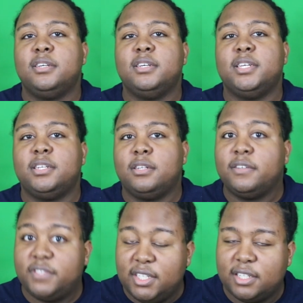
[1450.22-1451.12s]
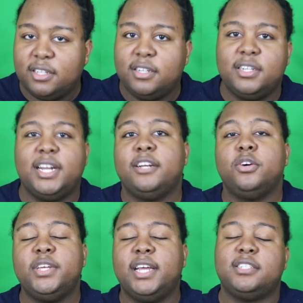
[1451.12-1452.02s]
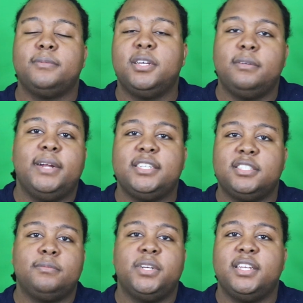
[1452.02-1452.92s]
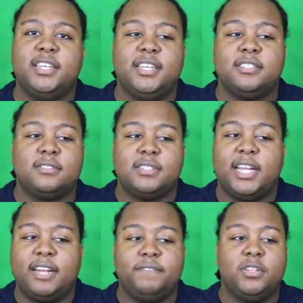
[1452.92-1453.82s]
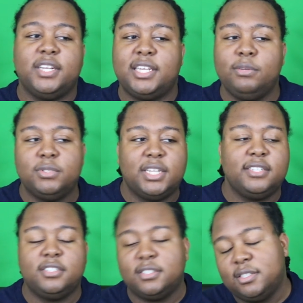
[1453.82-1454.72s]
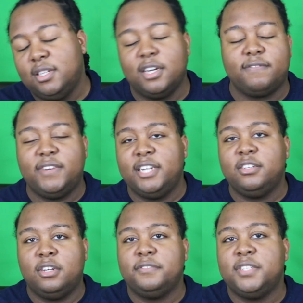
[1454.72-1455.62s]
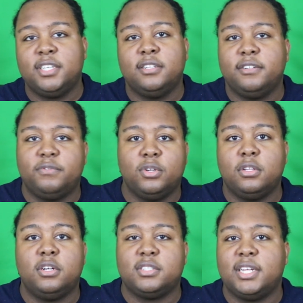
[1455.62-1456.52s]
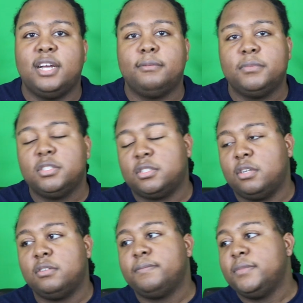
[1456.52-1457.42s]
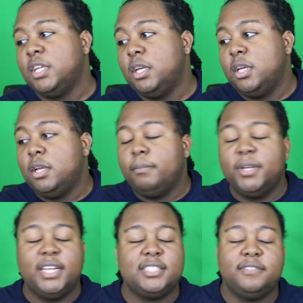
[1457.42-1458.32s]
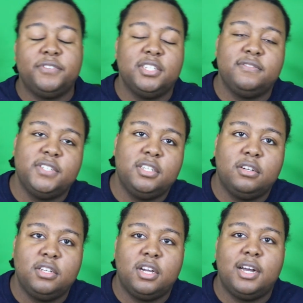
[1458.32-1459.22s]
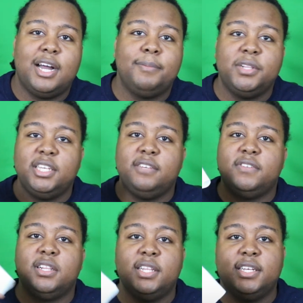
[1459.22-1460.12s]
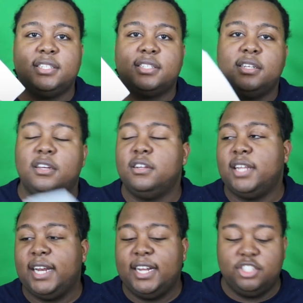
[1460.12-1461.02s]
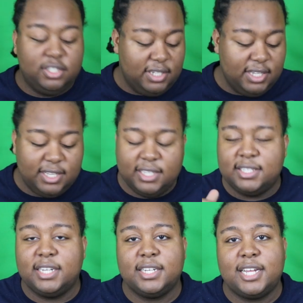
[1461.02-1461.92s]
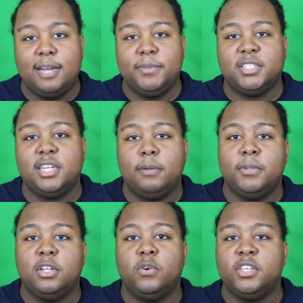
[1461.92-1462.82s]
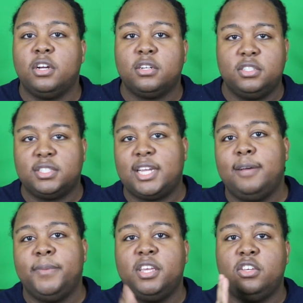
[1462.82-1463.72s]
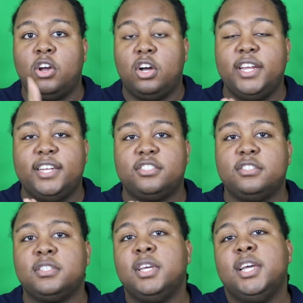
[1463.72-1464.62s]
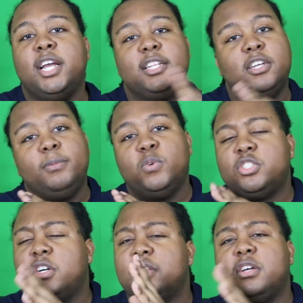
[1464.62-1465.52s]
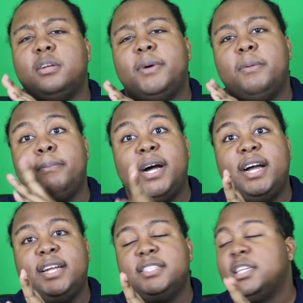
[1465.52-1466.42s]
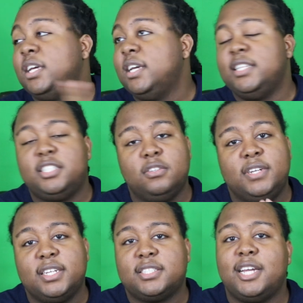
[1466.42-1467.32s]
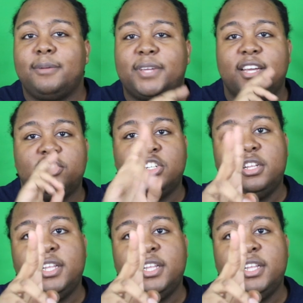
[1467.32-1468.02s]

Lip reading: I know he had some other matches, but I feel like he was just stuck fighting Dolph Ziggler for a long time. So. But that's it for this video, y'all. I'm gonna leave the list that I just did inside the comments down below, and y'all can just comment y'all answers and tell me what y'all thought about mine. Until next time, catch y'all